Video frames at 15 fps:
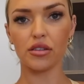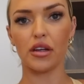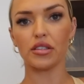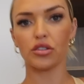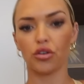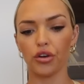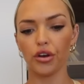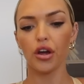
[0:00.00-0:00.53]

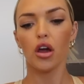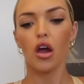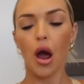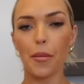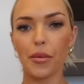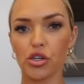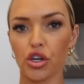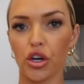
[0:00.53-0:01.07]
that's good.
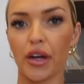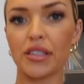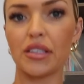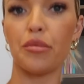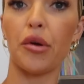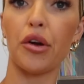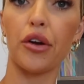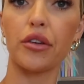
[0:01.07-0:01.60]
I'm gonna show you guys in
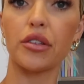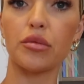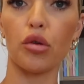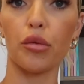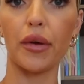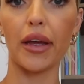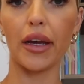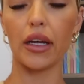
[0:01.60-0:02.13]
the mirror because it's
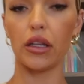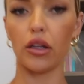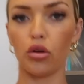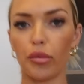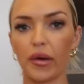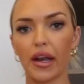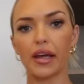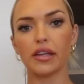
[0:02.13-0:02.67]
probably like a
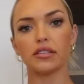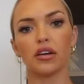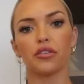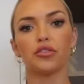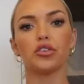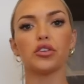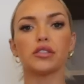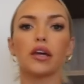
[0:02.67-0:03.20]
little bit easier
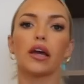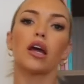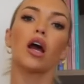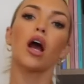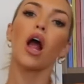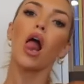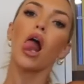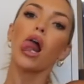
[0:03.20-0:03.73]
for you to see
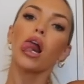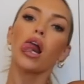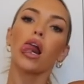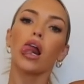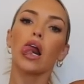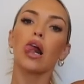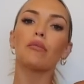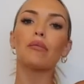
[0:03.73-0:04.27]

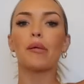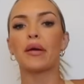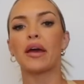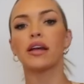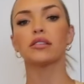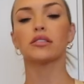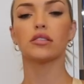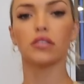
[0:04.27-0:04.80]
my
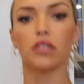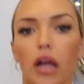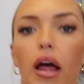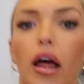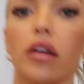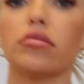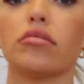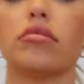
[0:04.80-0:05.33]
pants.
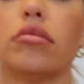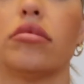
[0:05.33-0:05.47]
Ah!